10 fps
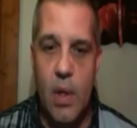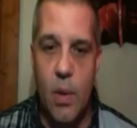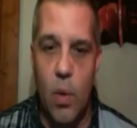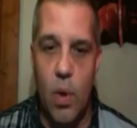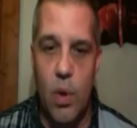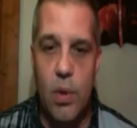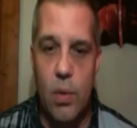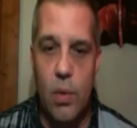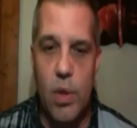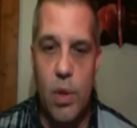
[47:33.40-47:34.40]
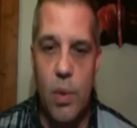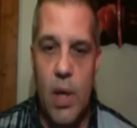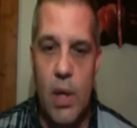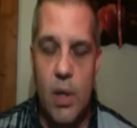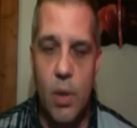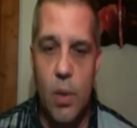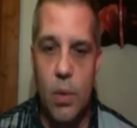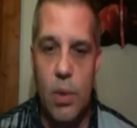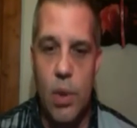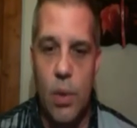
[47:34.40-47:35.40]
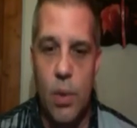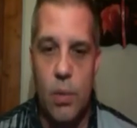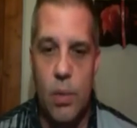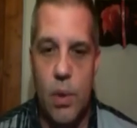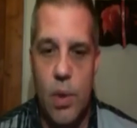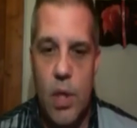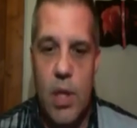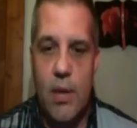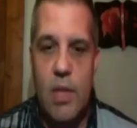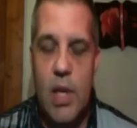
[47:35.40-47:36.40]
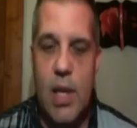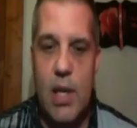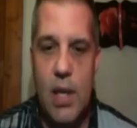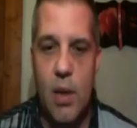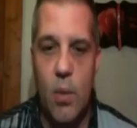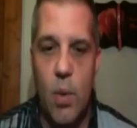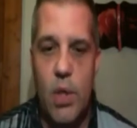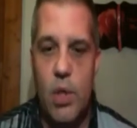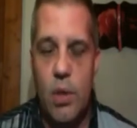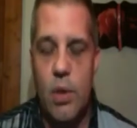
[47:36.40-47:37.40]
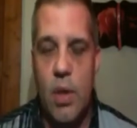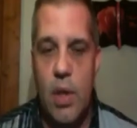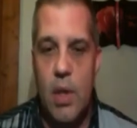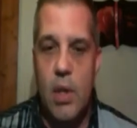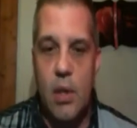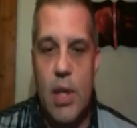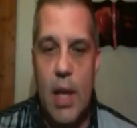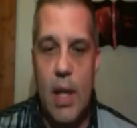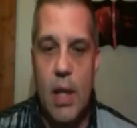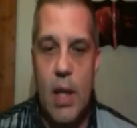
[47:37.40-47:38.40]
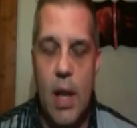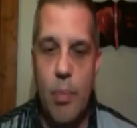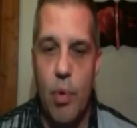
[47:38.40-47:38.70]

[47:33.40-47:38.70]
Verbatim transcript: uh, in the world doing what you want to do. So, you know, can you give us an idea what your, yeah, your daily